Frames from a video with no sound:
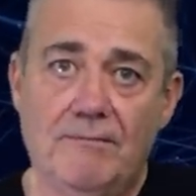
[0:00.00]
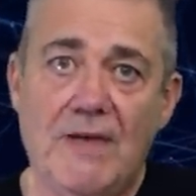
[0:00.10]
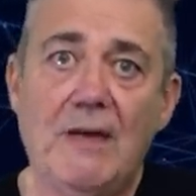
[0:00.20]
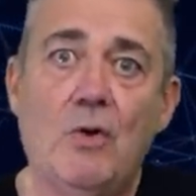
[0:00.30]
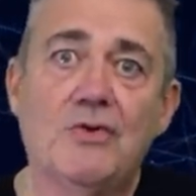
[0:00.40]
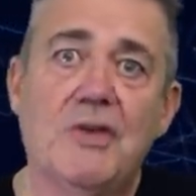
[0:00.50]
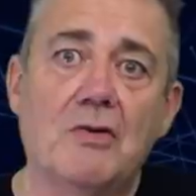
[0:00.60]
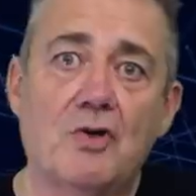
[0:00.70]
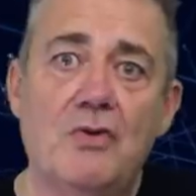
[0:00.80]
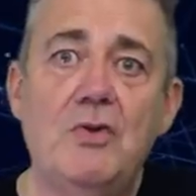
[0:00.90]
It also
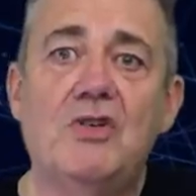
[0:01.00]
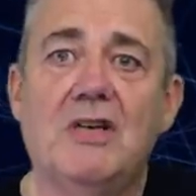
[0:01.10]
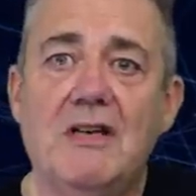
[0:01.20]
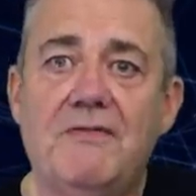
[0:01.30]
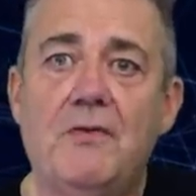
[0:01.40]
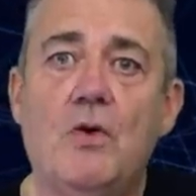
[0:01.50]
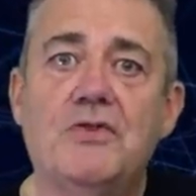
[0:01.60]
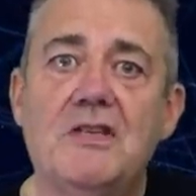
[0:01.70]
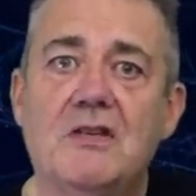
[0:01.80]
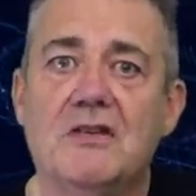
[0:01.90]
crucially
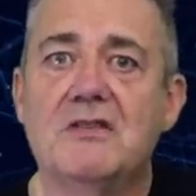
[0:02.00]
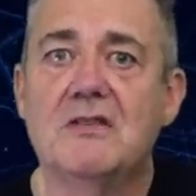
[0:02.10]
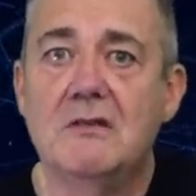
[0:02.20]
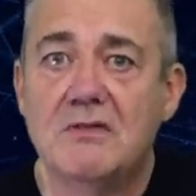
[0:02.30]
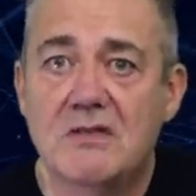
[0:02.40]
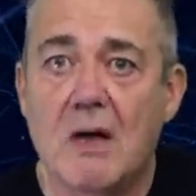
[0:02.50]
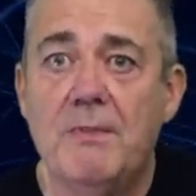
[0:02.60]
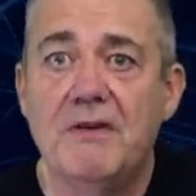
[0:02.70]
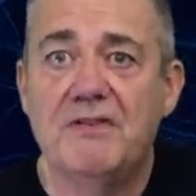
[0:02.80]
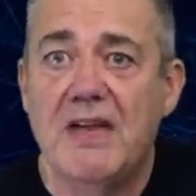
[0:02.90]
forces us to stop
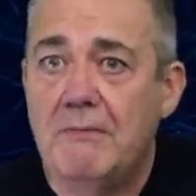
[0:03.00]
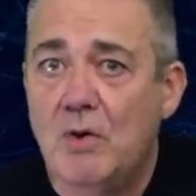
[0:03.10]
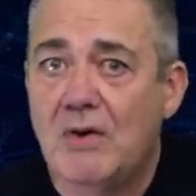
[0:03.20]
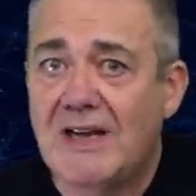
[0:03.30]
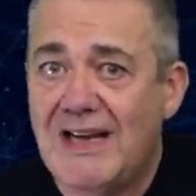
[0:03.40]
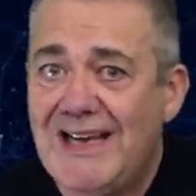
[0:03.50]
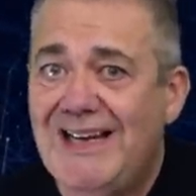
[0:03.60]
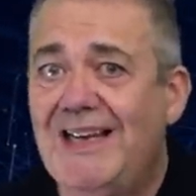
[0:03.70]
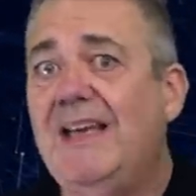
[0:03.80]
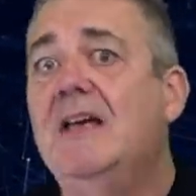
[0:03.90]
and think more
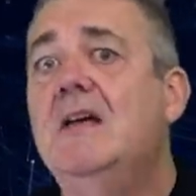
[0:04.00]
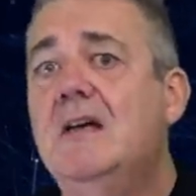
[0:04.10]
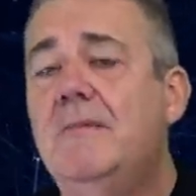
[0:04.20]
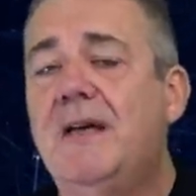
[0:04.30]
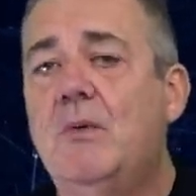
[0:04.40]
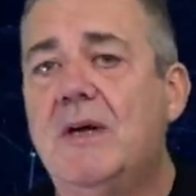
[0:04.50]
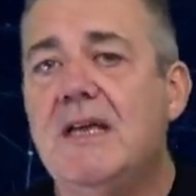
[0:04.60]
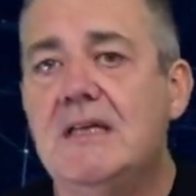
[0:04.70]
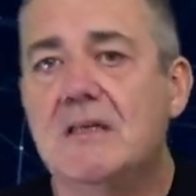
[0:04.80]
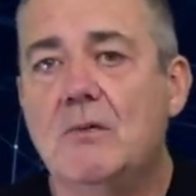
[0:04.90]
clearly about what it
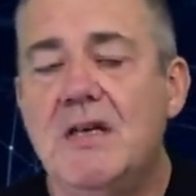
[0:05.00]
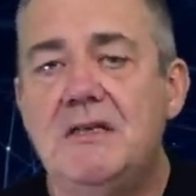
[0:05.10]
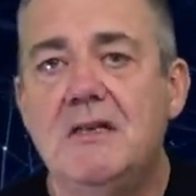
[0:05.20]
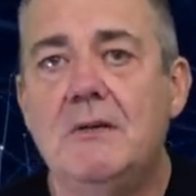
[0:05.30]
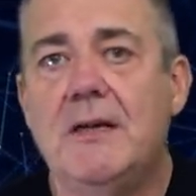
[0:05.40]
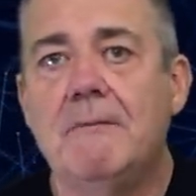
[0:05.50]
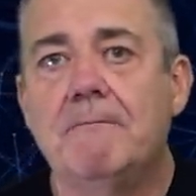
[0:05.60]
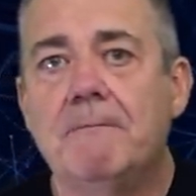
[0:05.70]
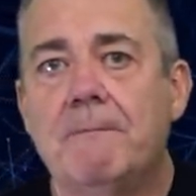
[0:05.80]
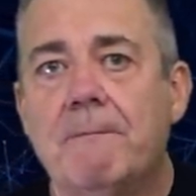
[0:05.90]
is that we're doing.
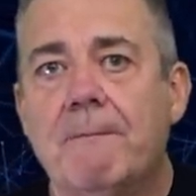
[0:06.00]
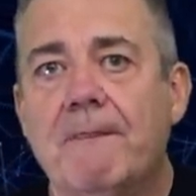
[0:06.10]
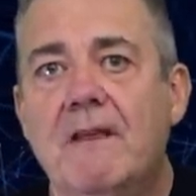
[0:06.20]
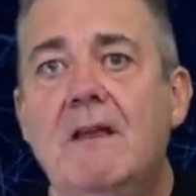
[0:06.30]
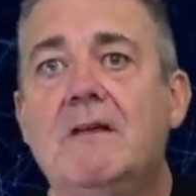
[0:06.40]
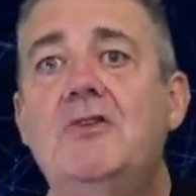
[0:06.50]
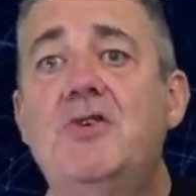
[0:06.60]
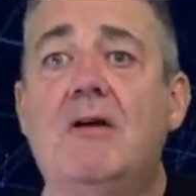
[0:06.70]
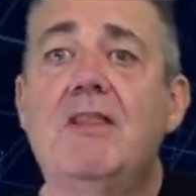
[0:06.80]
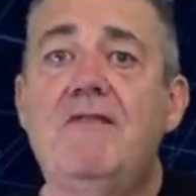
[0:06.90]

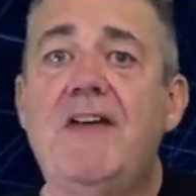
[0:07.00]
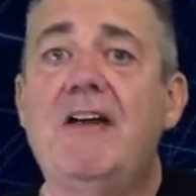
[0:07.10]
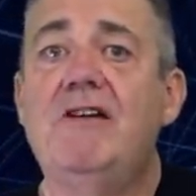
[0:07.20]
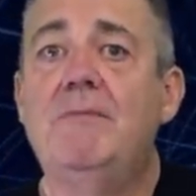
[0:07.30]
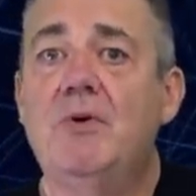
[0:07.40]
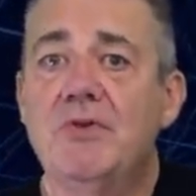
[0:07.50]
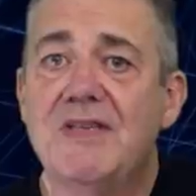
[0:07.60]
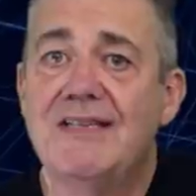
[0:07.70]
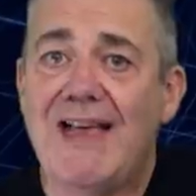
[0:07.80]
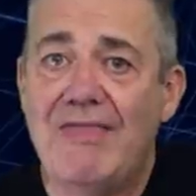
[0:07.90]
Controlling the variables
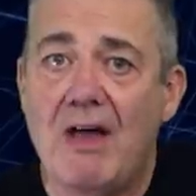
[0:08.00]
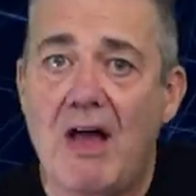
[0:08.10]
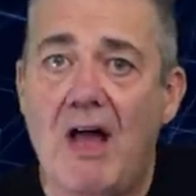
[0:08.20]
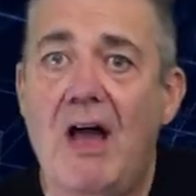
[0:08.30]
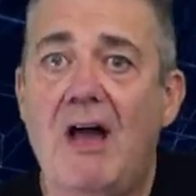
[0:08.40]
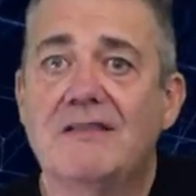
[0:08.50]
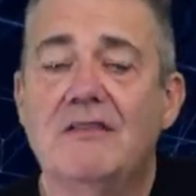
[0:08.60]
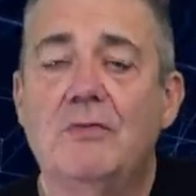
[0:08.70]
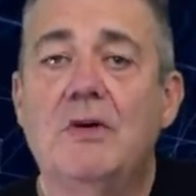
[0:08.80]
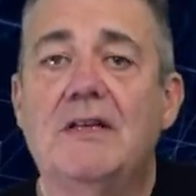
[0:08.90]
is at the heart
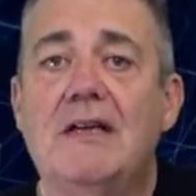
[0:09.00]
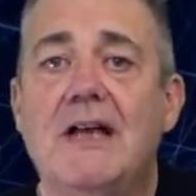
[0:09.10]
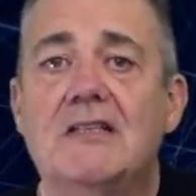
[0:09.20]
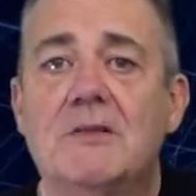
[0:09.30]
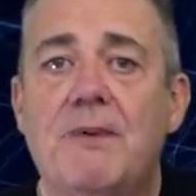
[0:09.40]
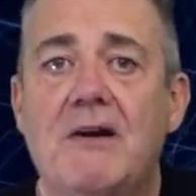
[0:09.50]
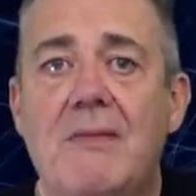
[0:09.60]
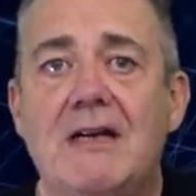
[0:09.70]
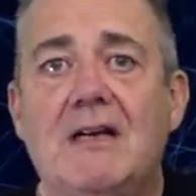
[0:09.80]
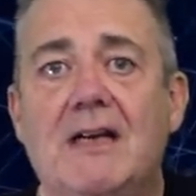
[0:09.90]
of working
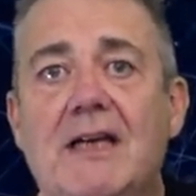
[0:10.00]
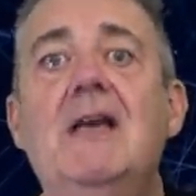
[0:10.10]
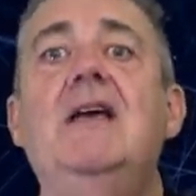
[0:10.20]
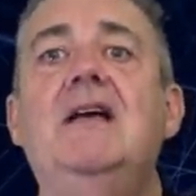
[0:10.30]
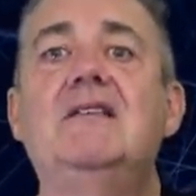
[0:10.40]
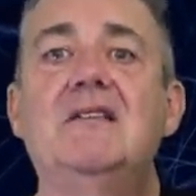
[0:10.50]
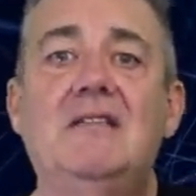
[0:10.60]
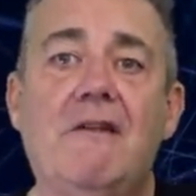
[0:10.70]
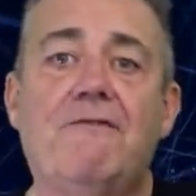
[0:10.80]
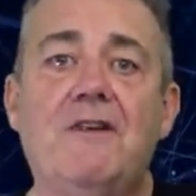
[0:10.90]
experimentally. It's the
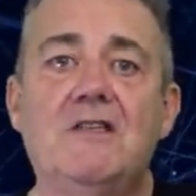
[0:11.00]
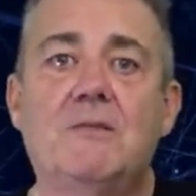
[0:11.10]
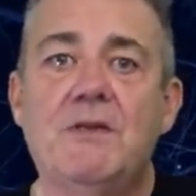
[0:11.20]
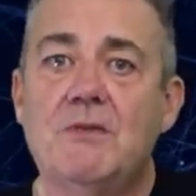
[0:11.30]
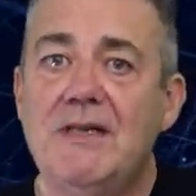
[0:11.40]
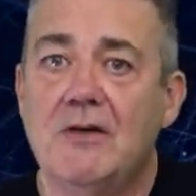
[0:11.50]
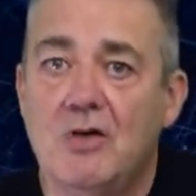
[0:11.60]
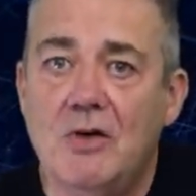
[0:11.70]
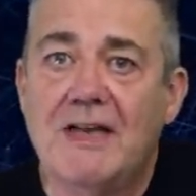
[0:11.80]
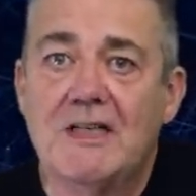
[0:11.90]
difference between a
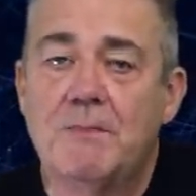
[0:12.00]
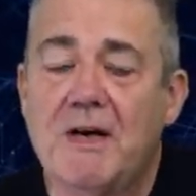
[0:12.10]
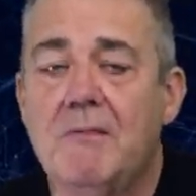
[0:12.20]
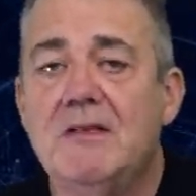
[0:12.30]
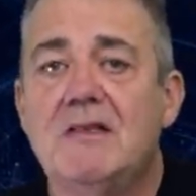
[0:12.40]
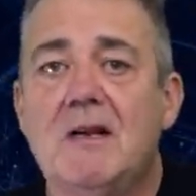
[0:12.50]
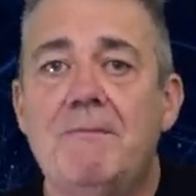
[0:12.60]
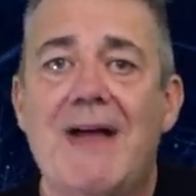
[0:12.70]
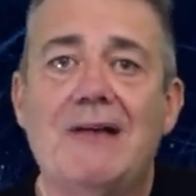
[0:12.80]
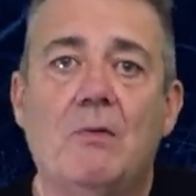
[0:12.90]
good experiment and a
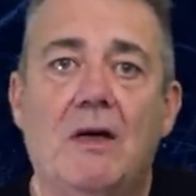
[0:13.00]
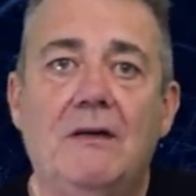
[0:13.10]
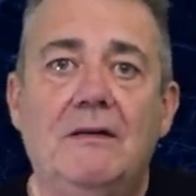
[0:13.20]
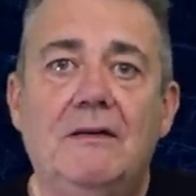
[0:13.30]
bad one.